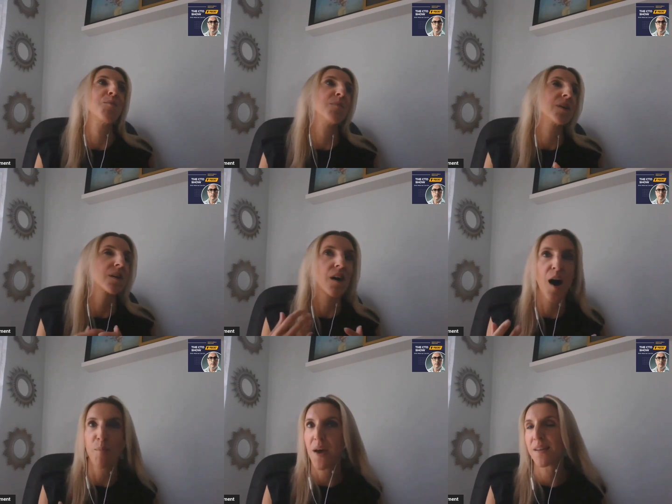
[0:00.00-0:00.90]
mm-hmm.
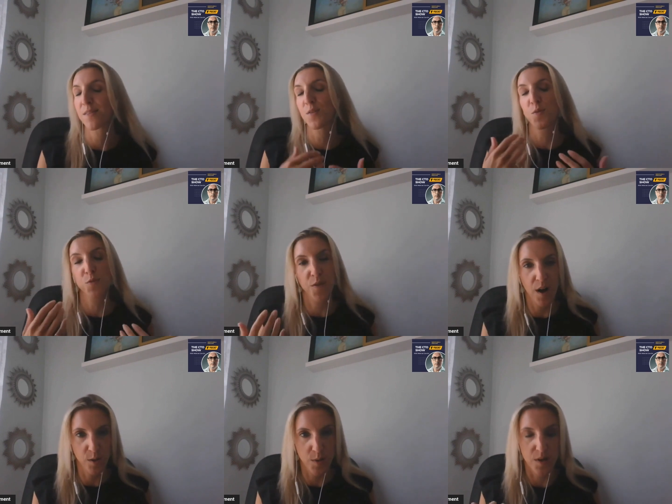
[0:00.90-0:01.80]
comments,
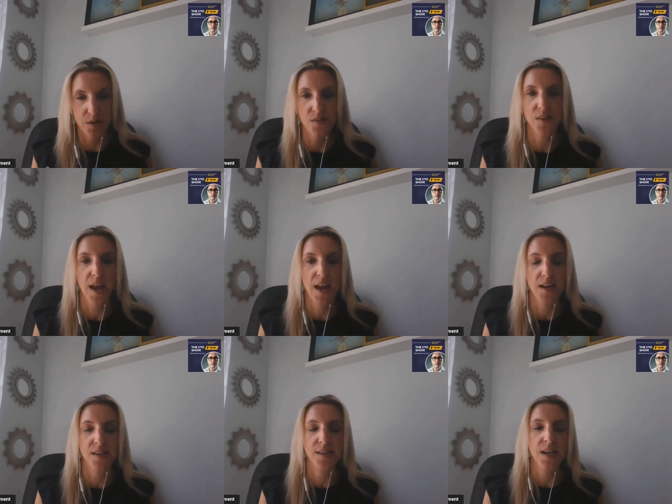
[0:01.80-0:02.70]
followers.
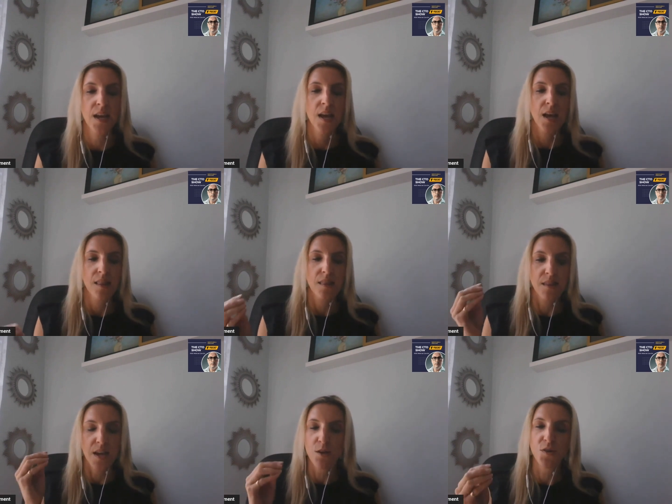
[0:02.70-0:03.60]
And
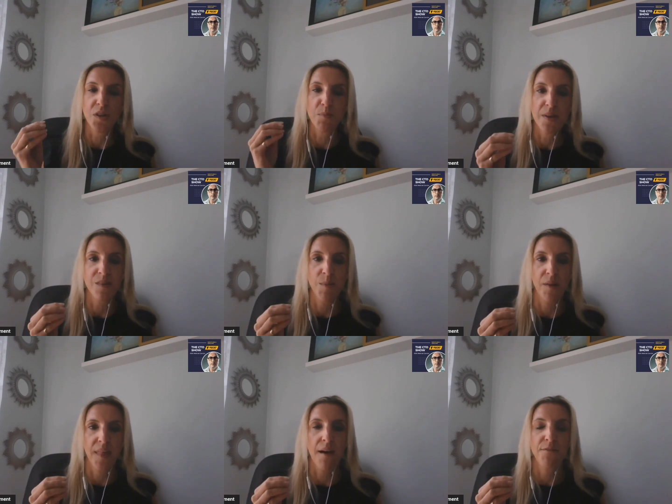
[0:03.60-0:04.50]
the interesting piece
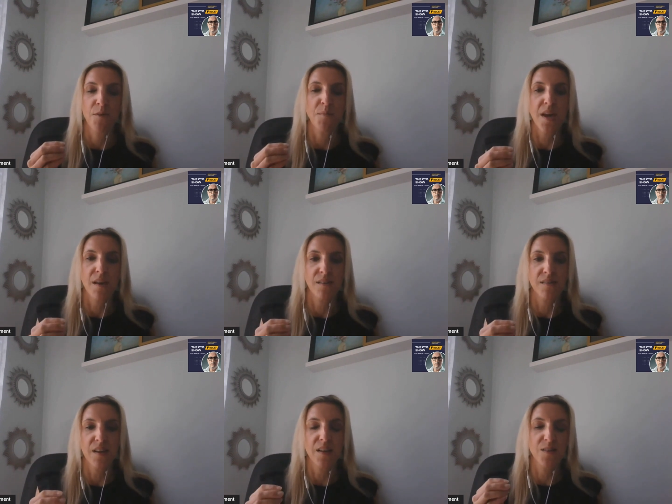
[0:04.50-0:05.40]
about that for me
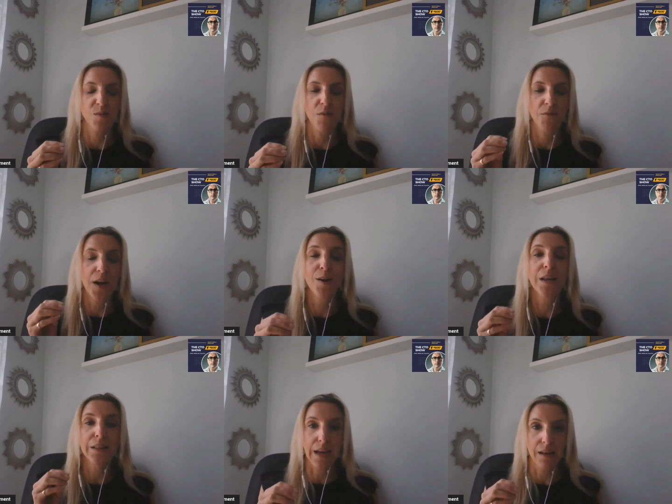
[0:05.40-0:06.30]
is it's
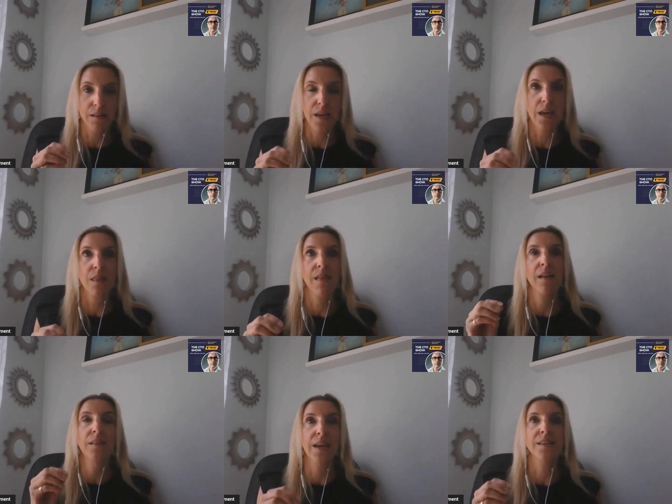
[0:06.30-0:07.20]
very likely
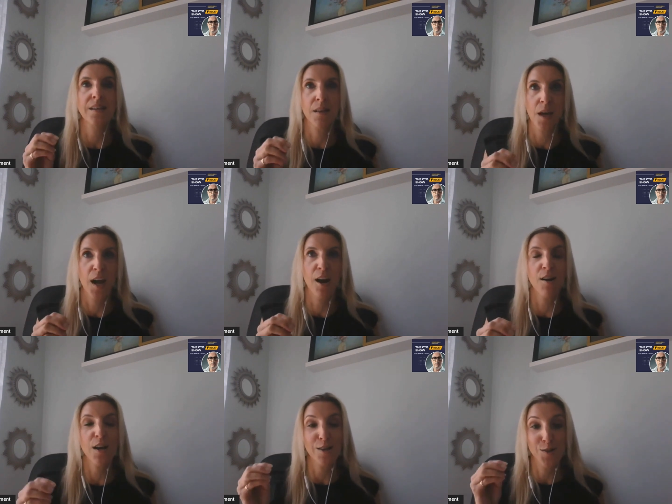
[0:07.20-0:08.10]
that LinkedIn
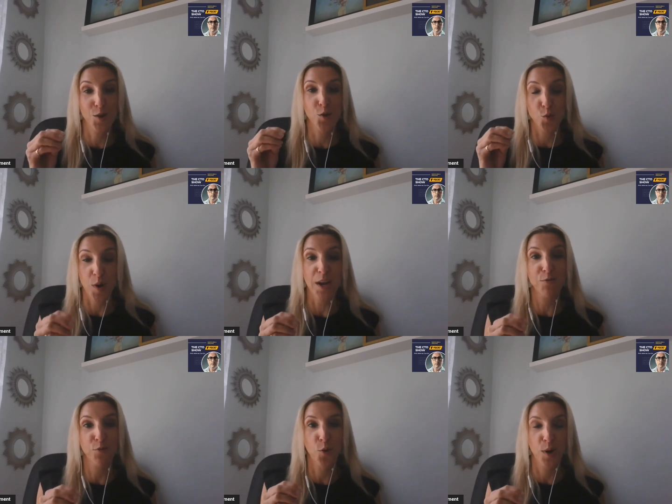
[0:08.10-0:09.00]
there is
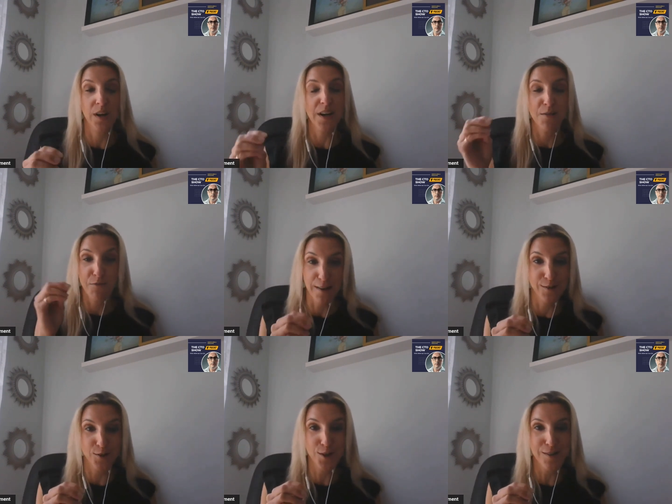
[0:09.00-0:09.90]
great for
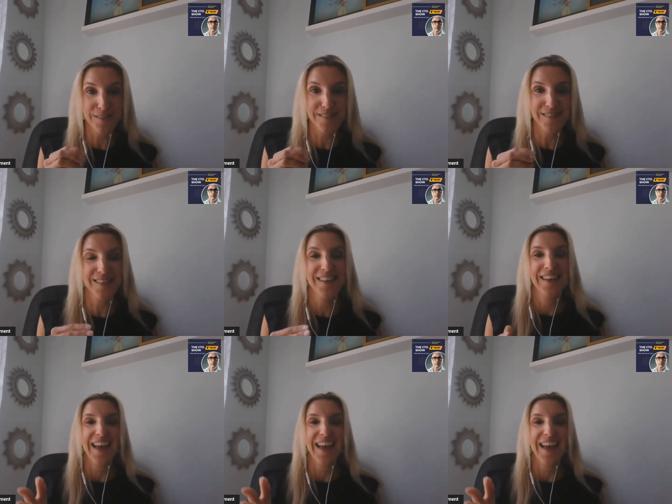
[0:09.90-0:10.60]
investors